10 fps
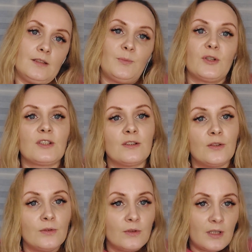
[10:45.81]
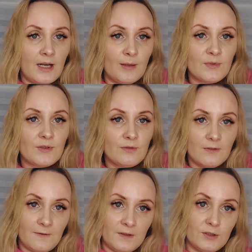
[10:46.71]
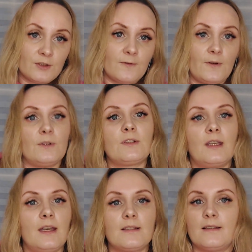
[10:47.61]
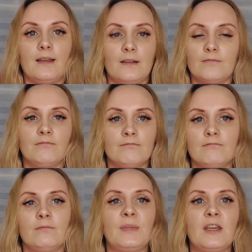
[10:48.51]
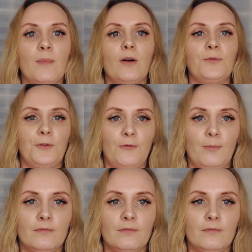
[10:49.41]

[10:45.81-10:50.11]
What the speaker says: The person who comes to the finish first gets like big amount of